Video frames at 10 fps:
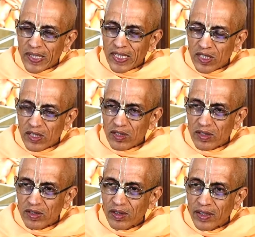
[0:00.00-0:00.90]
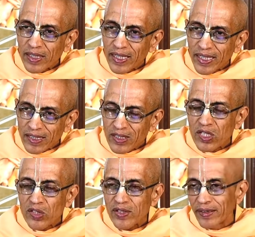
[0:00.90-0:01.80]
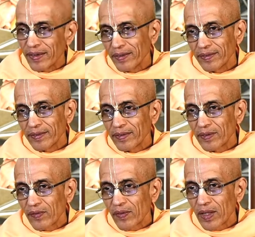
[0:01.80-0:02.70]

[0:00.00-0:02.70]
always existed